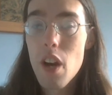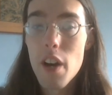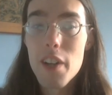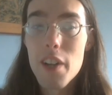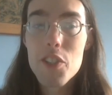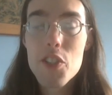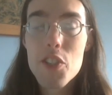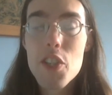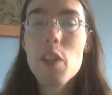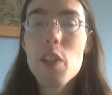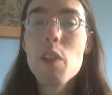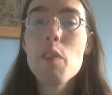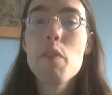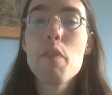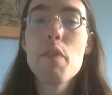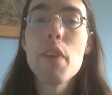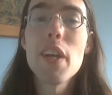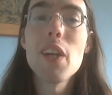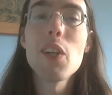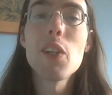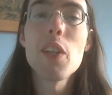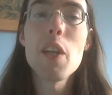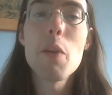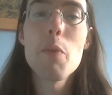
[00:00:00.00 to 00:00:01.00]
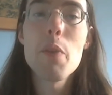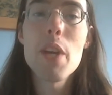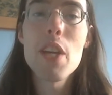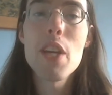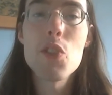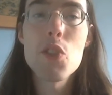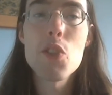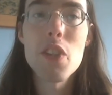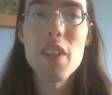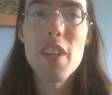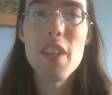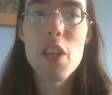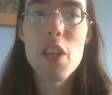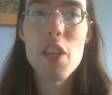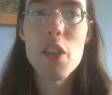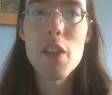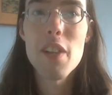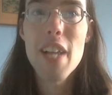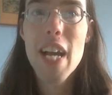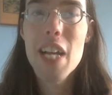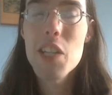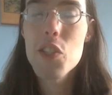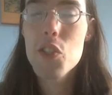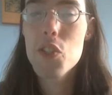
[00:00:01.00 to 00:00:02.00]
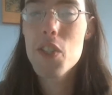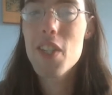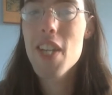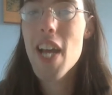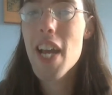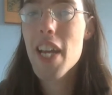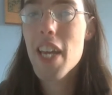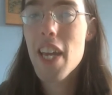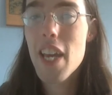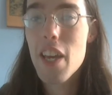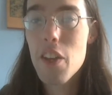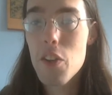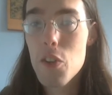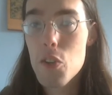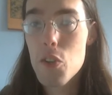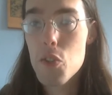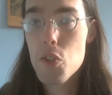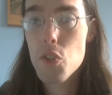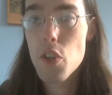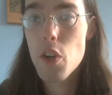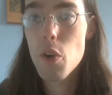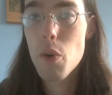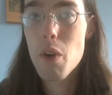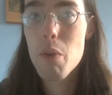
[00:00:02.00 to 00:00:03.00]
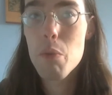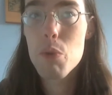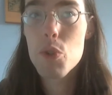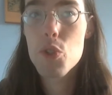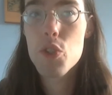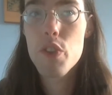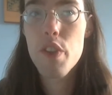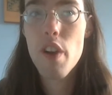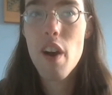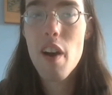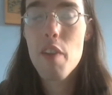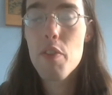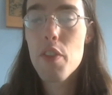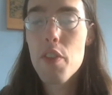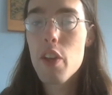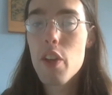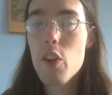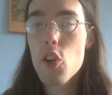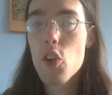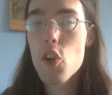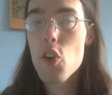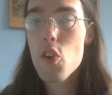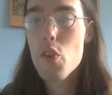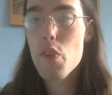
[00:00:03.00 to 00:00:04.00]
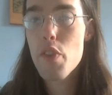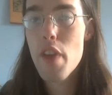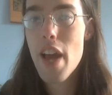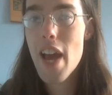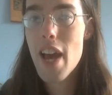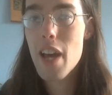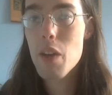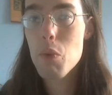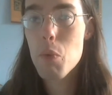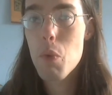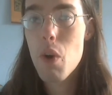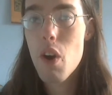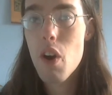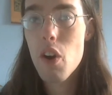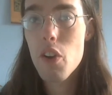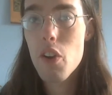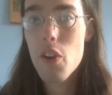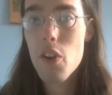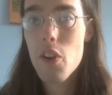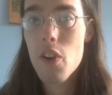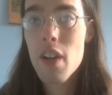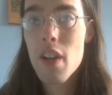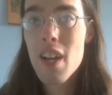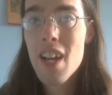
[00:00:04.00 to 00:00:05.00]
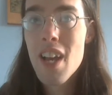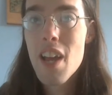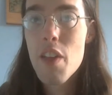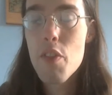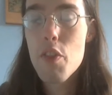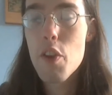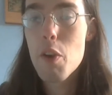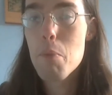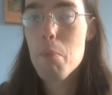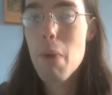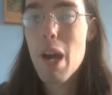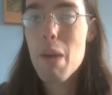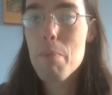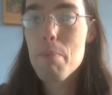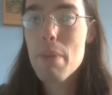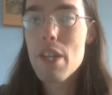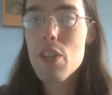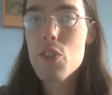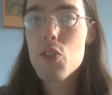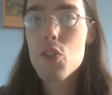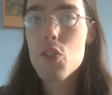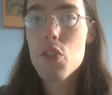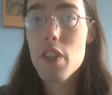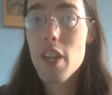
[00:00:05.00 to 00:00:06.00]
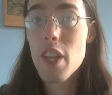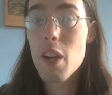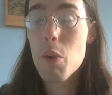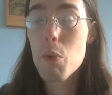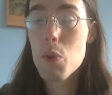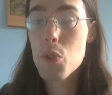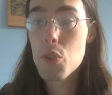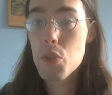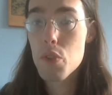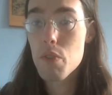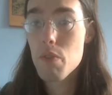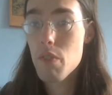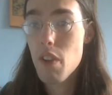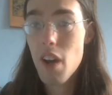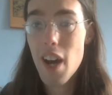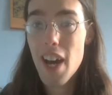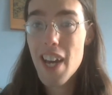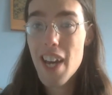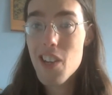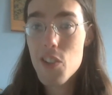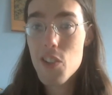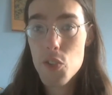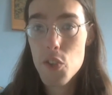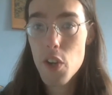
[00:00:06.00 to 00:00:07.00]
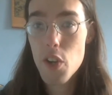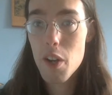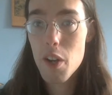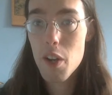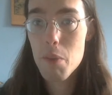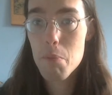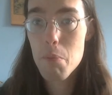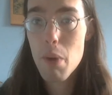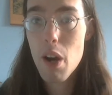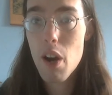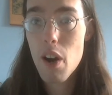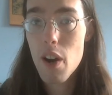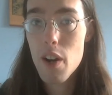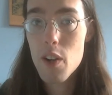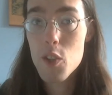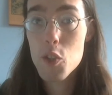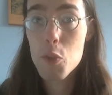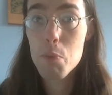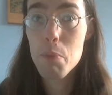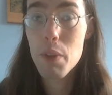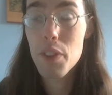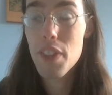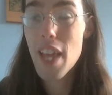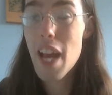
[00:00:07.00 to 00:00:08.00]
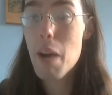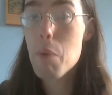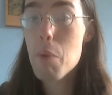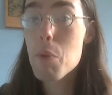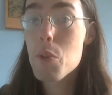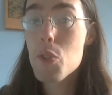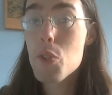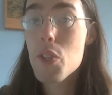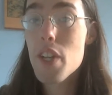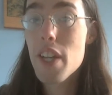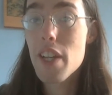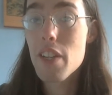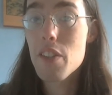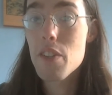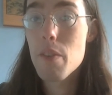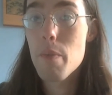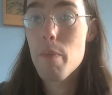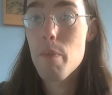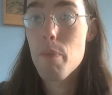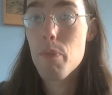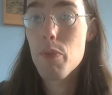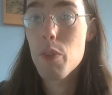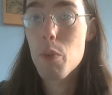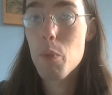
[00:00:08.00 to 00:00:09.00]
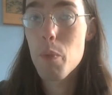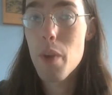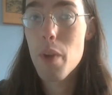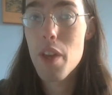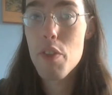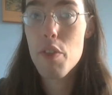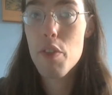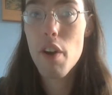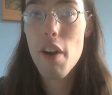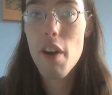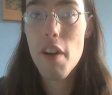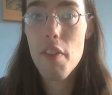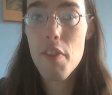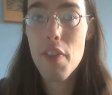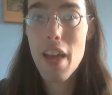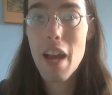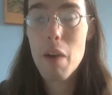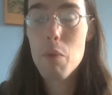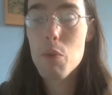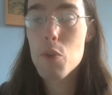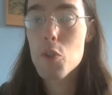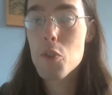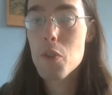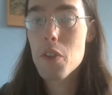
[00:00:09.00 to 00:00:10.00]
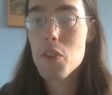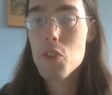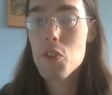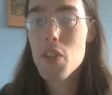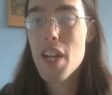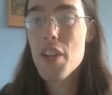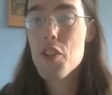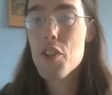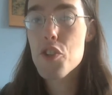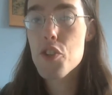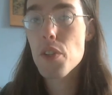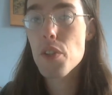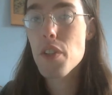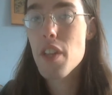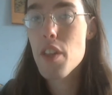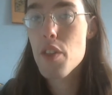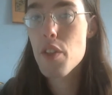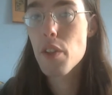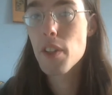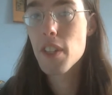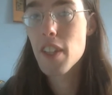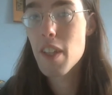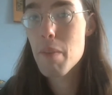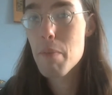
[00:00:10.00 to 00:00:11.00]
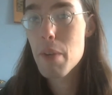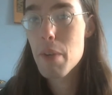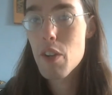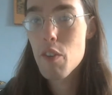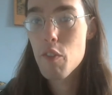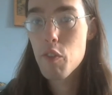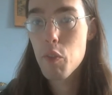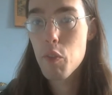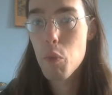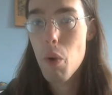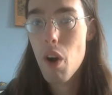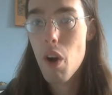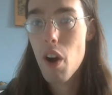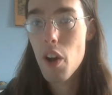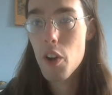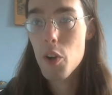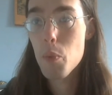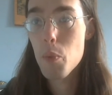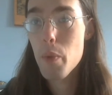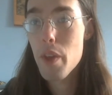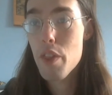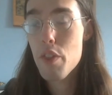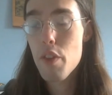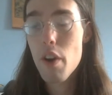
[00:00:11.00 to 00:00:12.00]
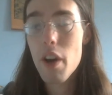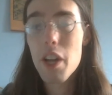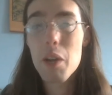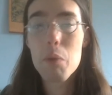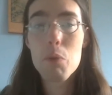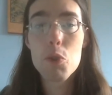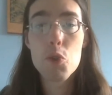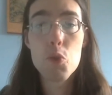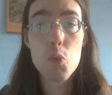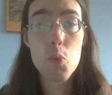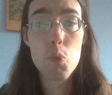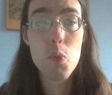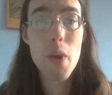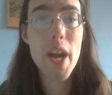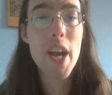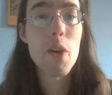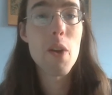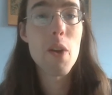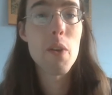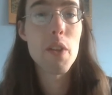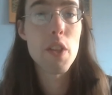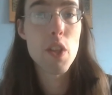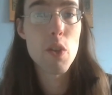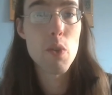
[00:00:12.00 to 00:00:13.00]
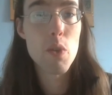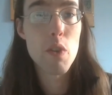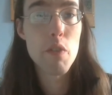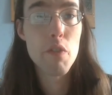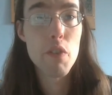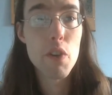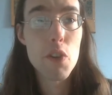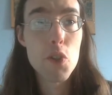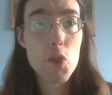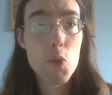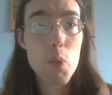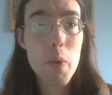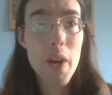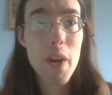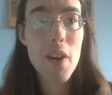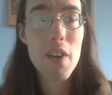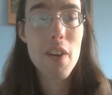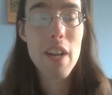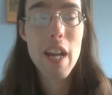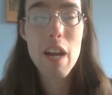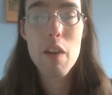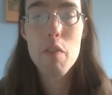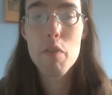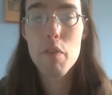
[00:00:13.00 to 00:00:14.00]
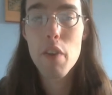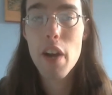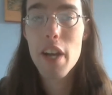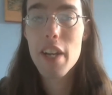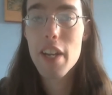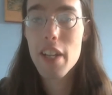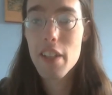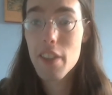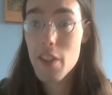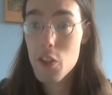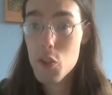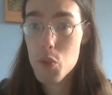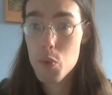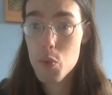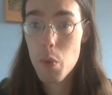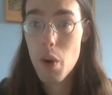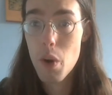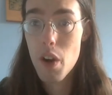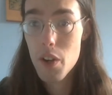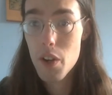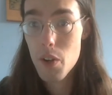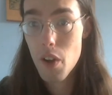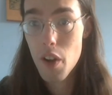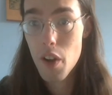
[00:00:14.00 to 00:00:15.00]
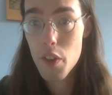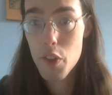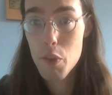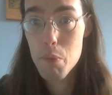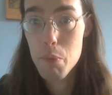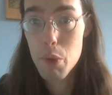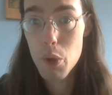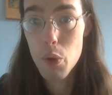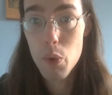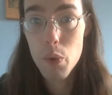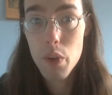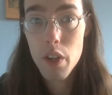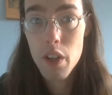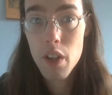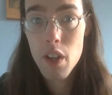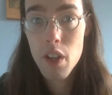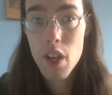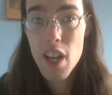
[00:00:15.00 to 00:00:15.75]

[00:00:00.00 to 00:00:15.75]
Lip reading: Until fairly recently, the last decade or so, it was thought that Earth had water, there was ice on Mars, but that was it. We thought that was essentially the limit of water. We thought it was rare in the universe. We are now finding there's water on the moon.